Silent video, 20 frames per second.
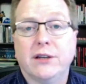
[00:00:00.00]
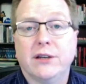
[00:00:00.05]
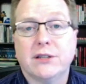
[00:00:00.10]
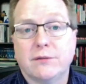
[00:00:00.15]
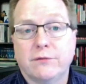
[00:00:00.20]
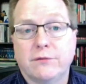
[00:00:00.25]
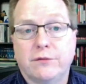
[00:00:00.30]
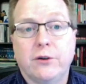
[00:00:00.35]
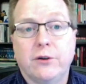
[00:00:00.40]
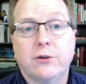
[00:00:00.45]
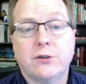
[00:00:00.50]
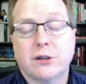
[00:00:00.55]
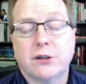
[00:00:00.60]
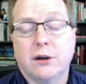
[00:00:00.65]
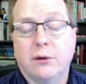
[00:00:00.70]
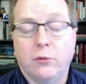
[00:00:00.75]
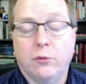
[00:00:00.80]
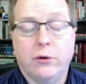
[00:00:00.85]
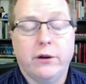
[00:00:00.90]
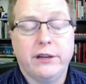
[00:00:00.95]
some folks
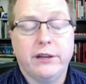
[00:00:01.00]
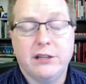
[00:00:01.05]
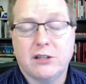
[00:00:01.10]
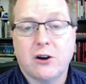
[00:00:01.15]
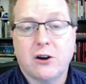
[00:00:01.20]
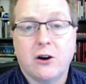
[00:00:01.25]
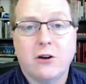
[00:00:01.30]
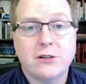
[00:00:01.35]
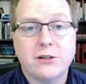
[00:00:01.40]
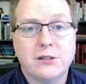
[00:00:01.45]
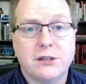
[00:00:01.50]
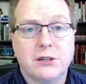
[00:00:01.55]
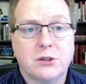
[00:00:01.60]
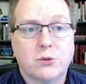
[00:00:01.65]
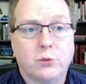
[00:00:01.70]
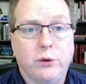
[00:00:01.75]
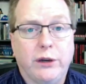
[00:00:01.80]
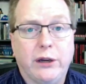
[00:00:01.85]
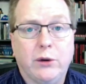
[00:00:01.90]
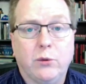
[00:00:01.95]
on one of these calls this
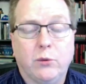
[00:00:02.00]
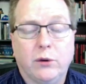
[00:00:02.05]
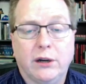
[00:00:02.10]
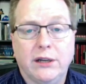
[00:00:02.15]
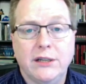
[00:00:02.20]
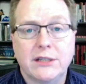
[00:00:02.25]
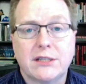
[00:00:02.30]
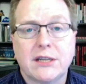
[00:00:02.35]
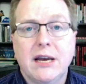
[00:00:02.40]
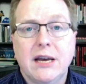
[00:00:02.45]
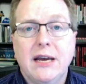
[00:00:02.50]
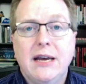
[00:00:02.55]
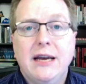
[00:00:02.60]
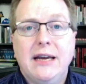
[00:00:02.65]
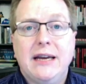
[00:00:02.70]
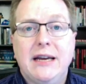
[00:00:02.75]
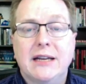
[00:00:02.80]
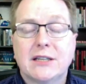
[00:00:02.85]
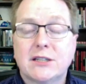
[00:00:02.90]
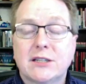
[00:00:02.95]
week was it's